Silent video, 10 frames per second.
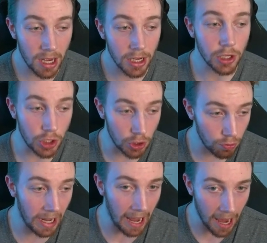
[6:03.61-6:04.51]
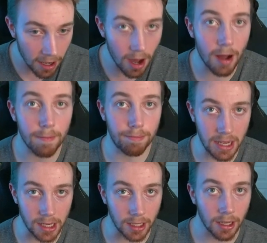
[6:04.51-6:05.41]
You cannot
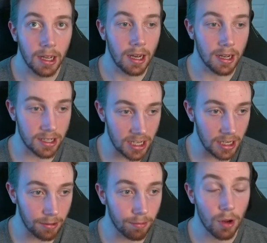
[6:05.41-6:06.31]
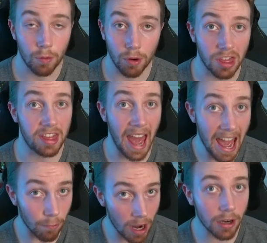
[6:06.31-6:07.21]
be a team with that
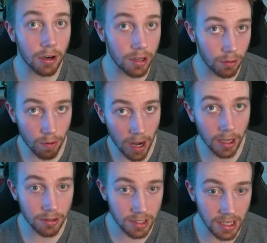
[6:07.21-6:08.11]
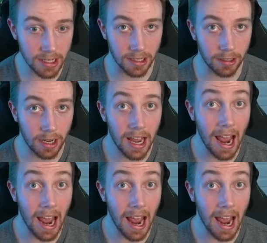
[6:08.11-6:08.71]
record in the regular season,